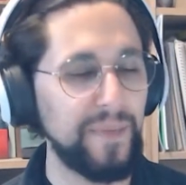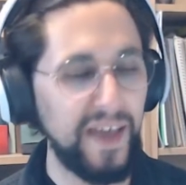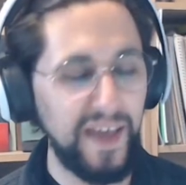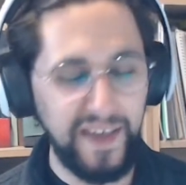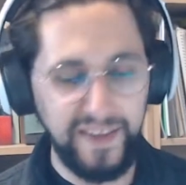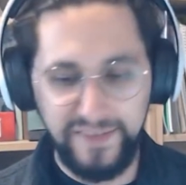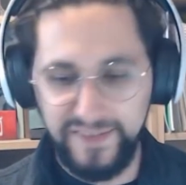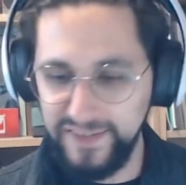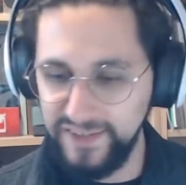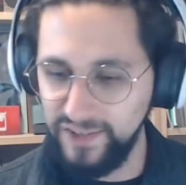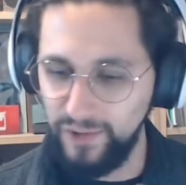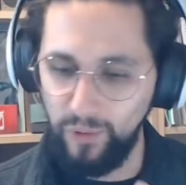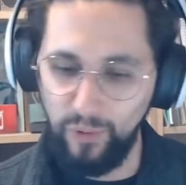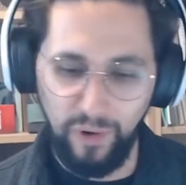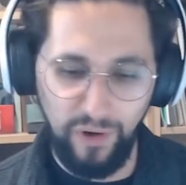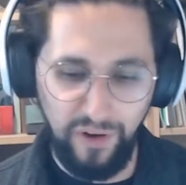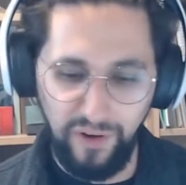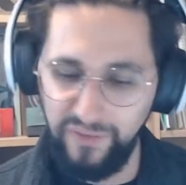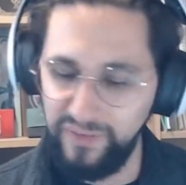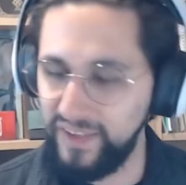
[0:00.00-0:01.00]
and so
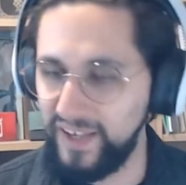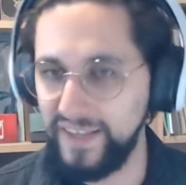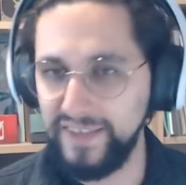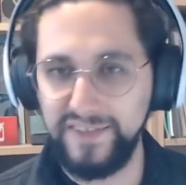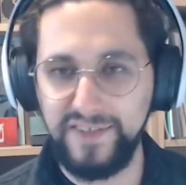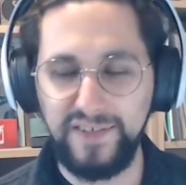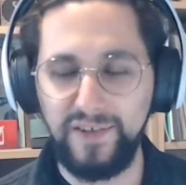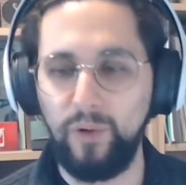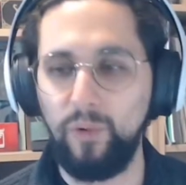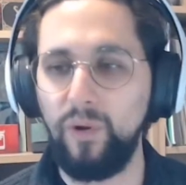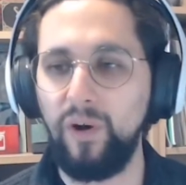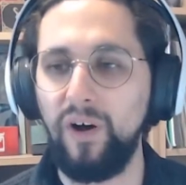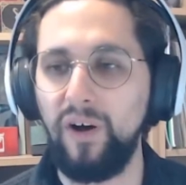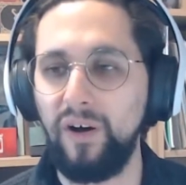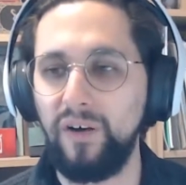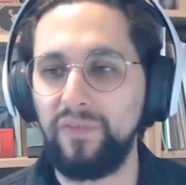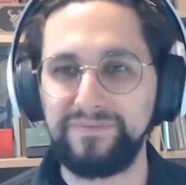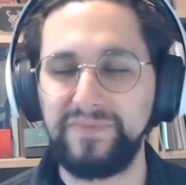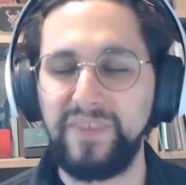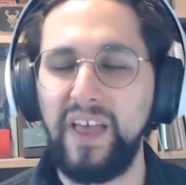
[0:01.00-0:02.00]
on and so
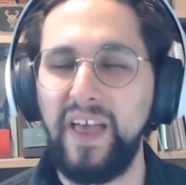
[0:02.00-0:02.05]
on.